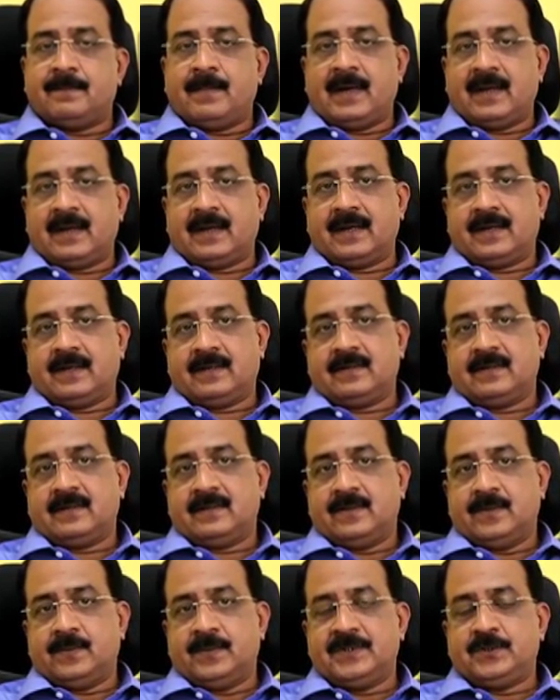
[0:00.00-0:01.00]
market
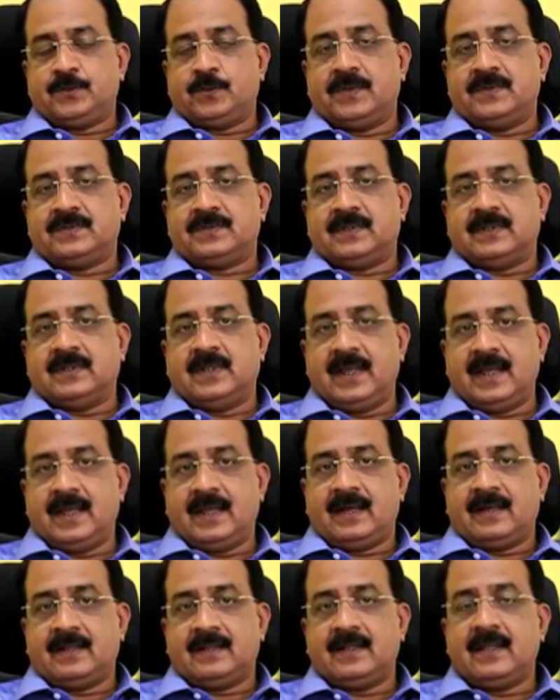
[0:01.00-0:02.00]
which was
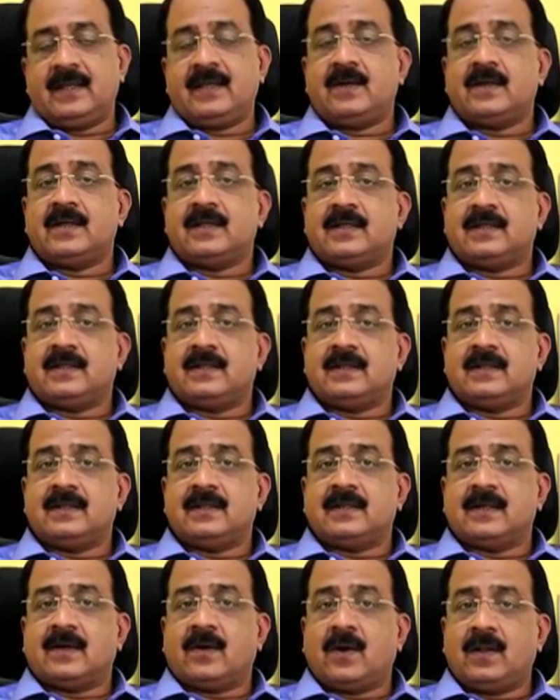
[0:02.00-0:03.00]
there they
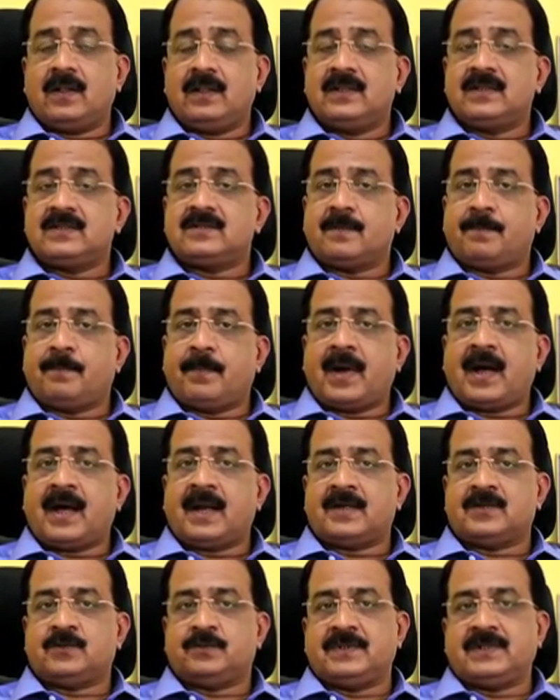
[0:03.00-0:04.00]
all these
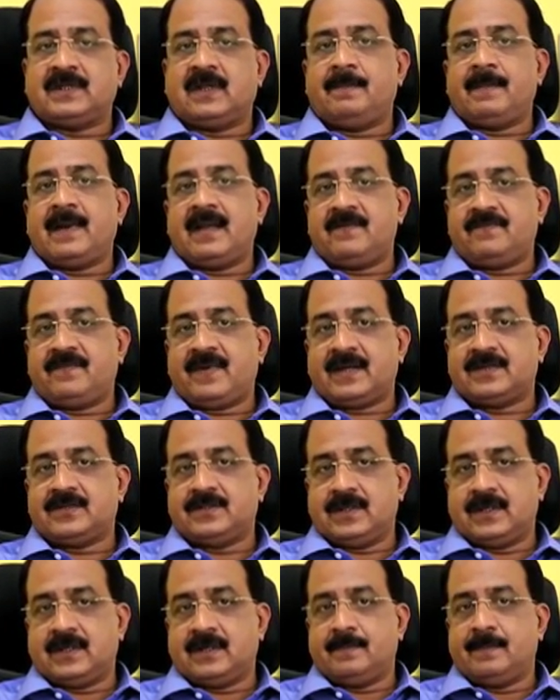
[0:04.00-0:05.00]
parts which are
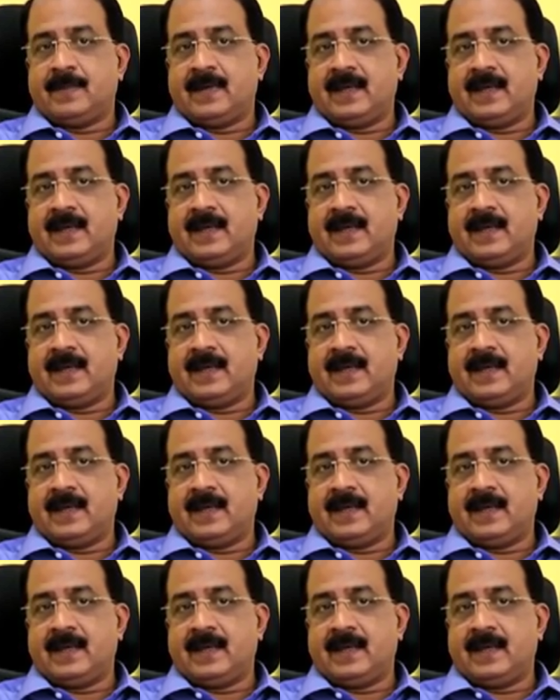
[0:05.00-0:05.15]
manufactured